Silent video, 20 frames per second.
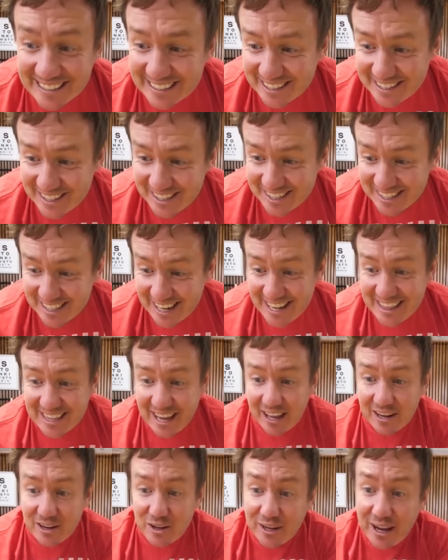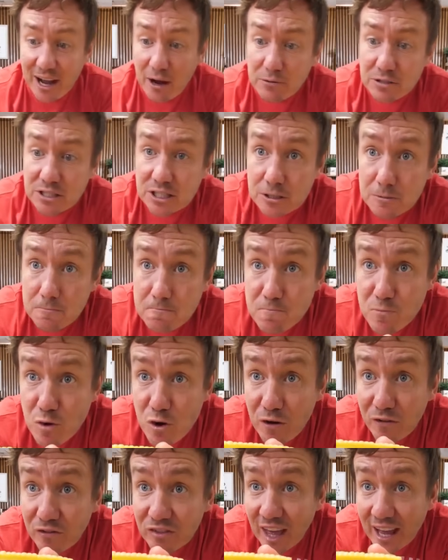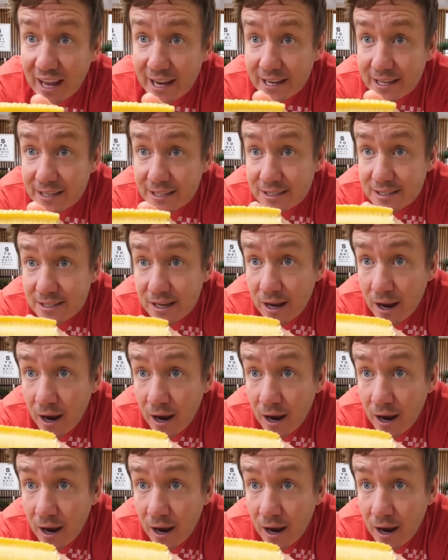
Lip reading: Did you see that? Look how smooth that is.